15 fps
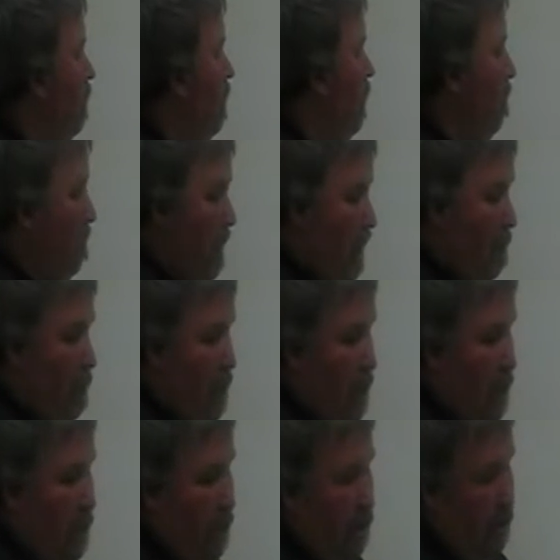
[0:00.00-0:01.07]
It may
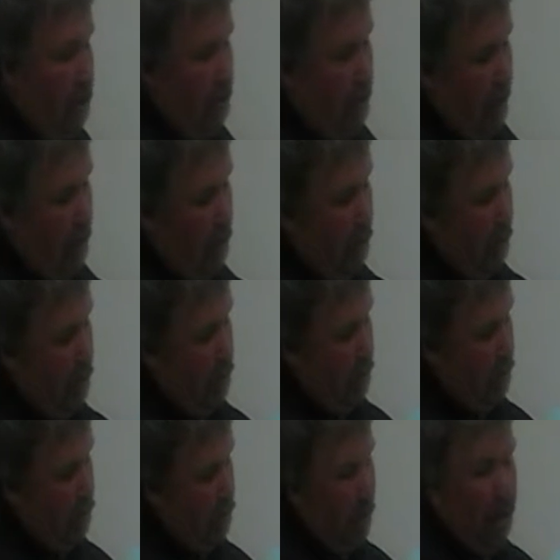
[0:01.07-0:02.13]
be Down here in
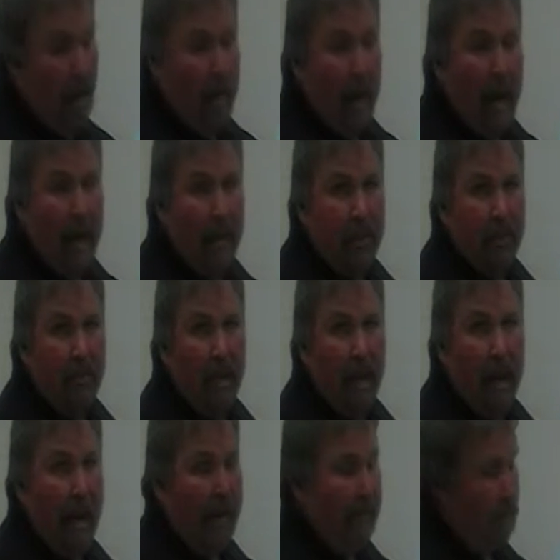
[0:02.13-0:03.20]
the scale box, you may
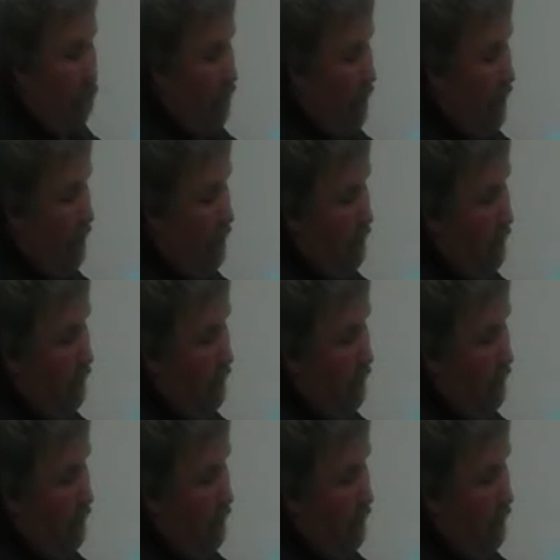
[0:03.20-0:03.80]
have to write